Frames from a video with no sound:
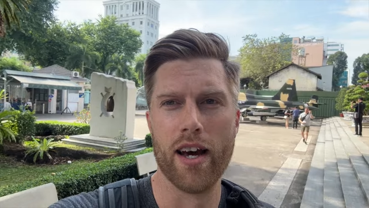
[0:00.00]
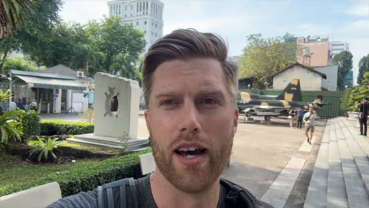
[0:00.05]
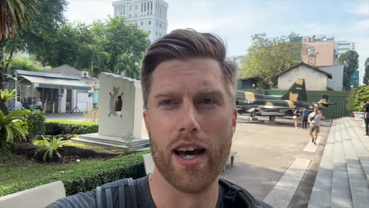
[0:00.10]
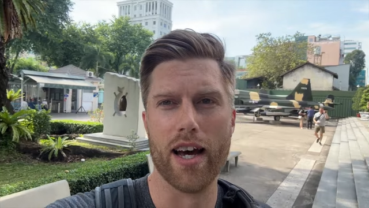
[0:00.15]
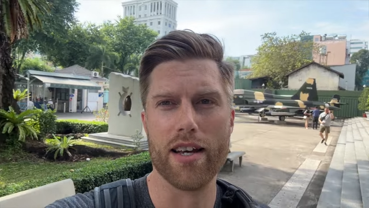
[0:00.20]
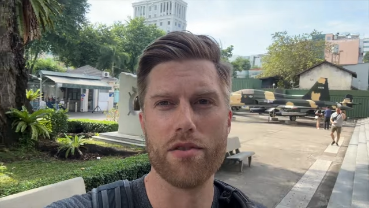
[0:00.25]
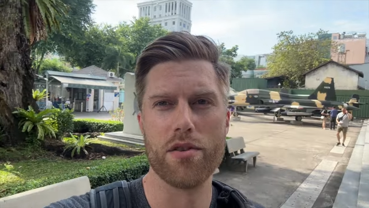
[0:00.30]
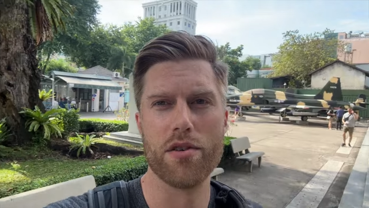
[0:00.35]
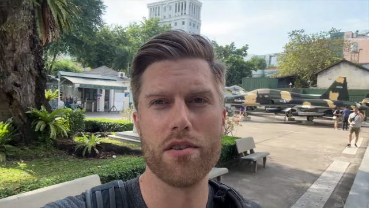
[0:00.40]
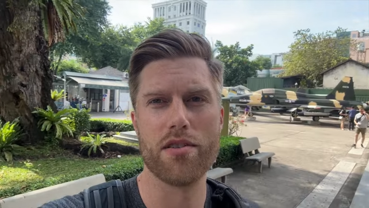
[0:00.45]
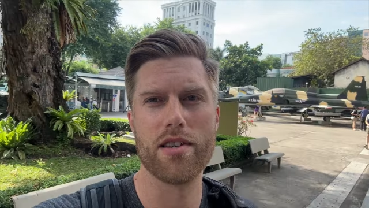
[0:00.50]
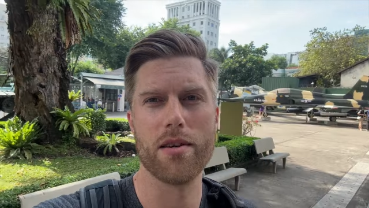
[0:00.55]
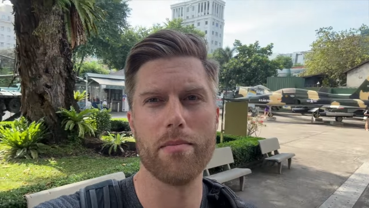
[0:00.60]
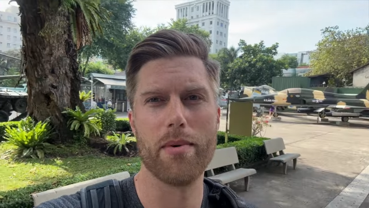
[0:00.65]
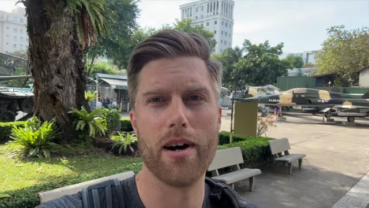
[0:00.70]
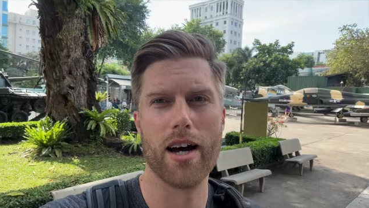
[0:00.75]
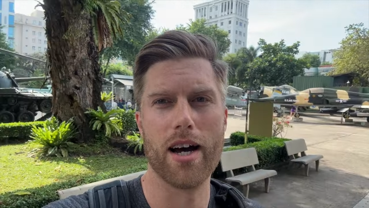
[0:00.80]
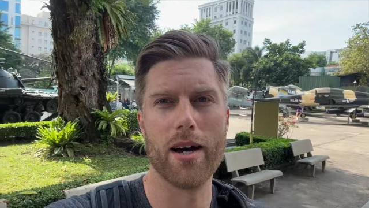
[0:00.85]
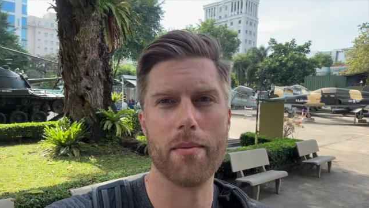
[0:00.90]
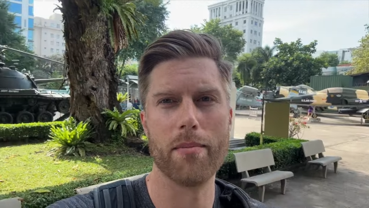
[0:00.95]
As you can see
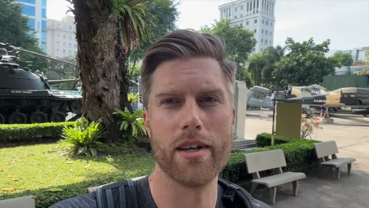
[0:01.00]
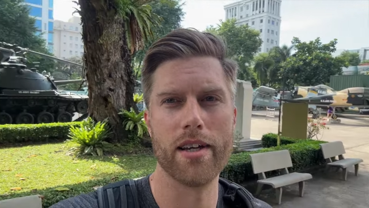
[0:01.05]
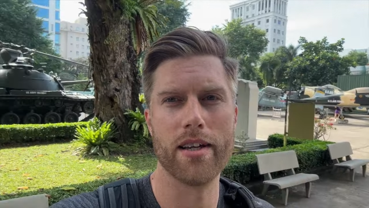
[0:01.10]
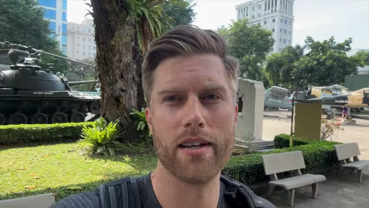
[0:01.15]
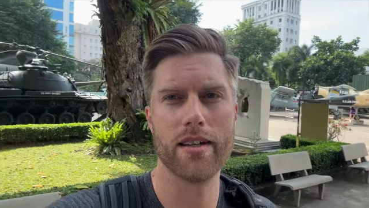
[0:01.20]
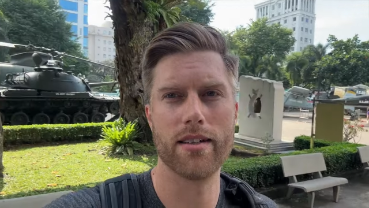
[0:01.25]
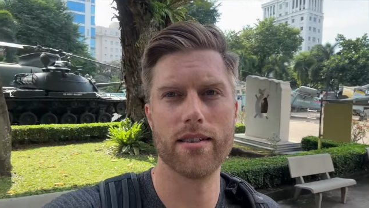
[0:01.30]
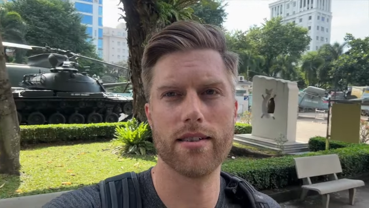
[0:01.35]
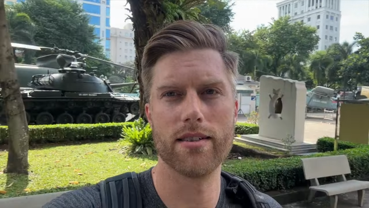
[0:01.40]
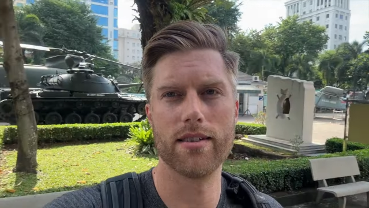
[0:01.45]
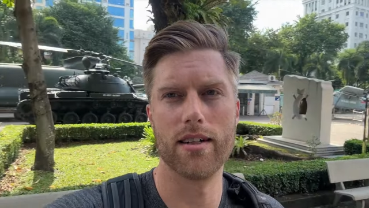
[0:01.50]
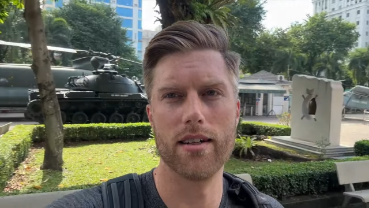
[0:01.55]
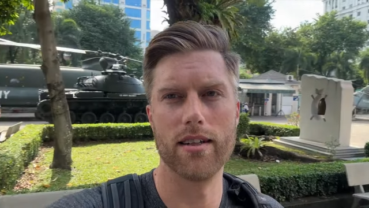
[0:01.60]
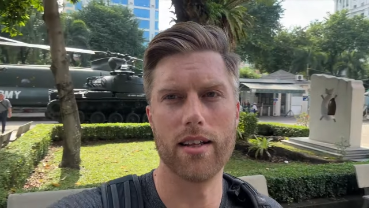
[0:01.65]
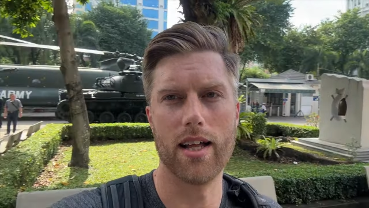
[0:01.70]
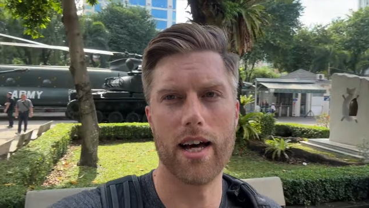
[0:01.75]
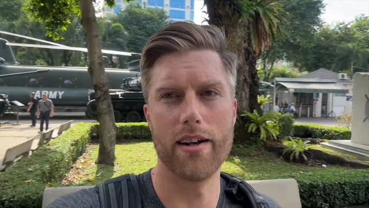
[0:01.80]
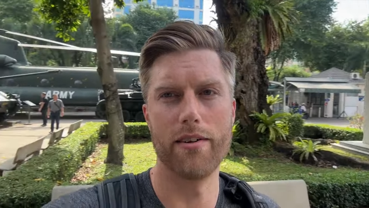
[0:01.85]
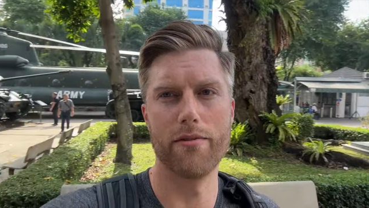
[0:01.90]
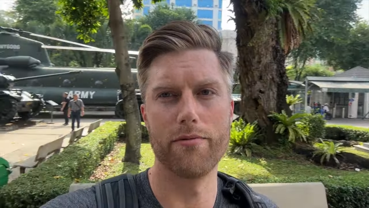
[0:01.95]
behind me, a
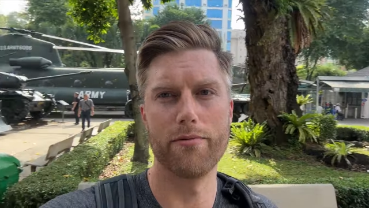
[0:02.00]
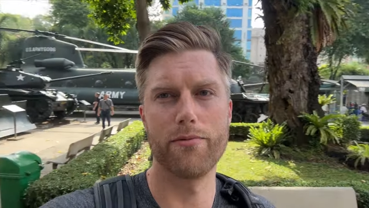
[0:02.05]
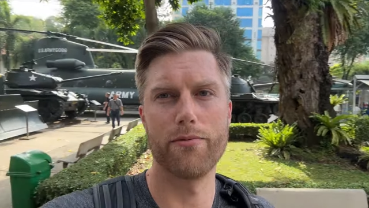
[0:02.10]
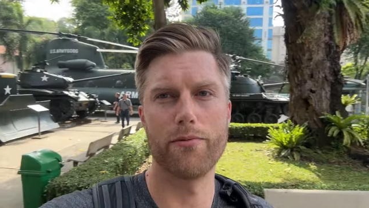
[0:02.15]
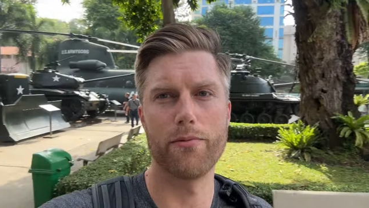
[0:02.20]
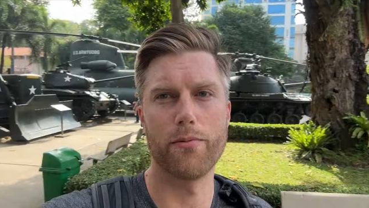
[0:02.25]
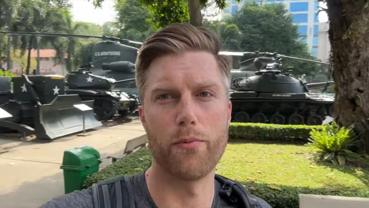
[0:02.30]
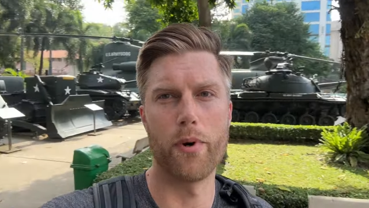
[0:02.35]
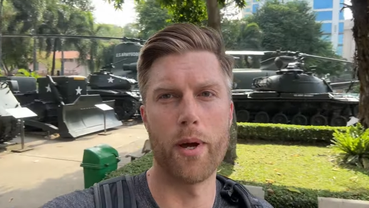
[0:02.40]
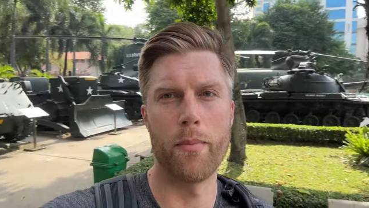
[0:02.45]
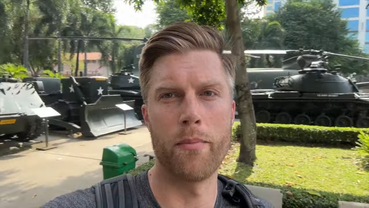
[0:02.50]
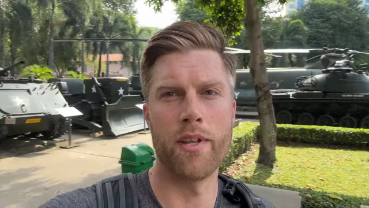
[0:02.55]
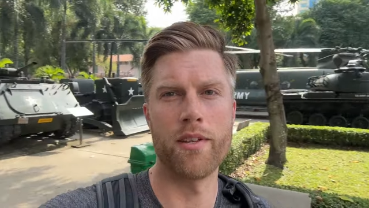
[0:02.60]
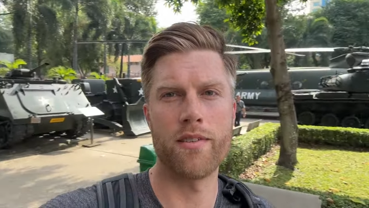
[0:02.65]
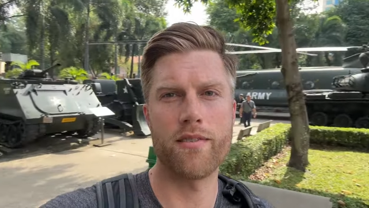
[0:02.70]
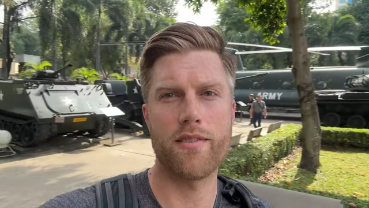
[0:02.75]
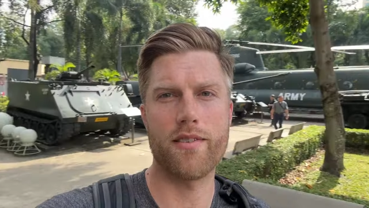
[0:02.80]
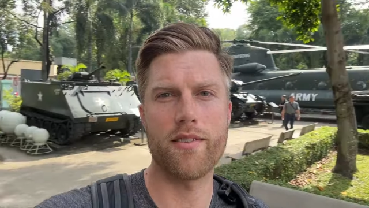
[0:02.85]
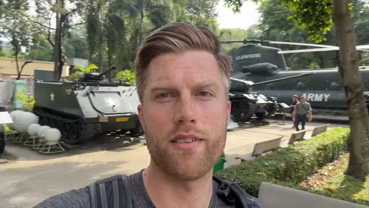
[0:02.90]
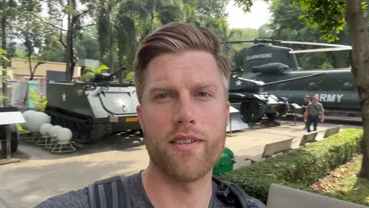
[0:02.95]
lot of
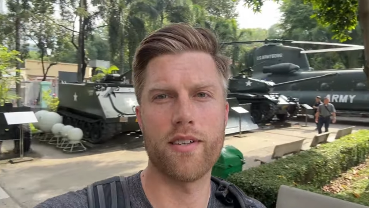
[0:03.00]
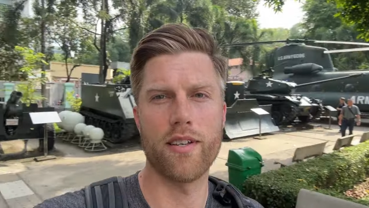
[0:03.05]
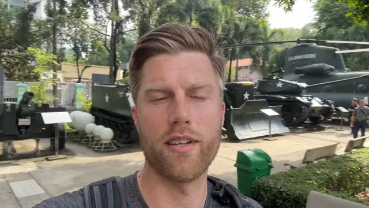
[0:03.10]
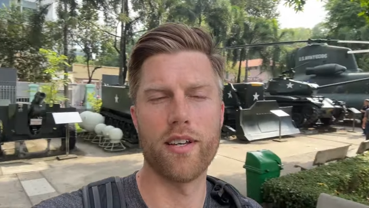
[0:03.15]
remnants